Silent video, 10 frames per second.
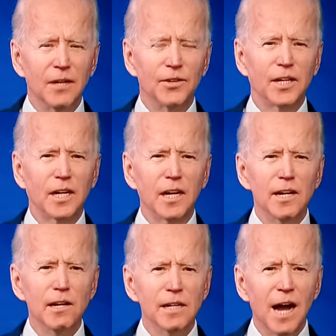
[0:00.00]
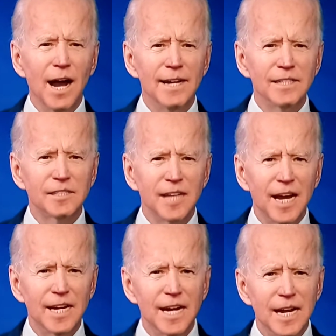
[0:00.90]
the clear guidance they
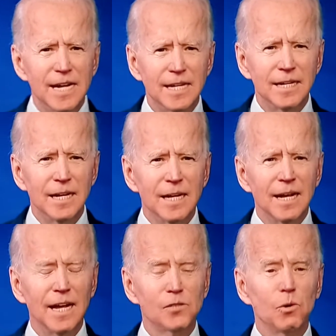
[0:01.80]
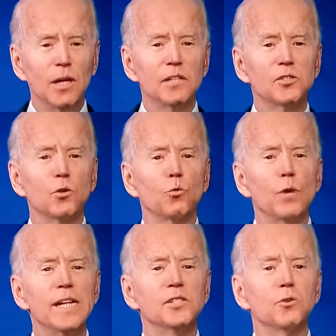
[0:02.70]
need, as well as the
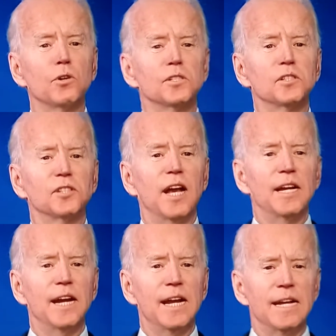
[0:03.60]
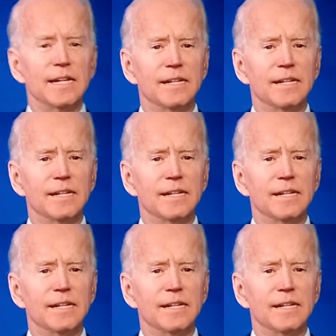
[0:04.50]
resources they need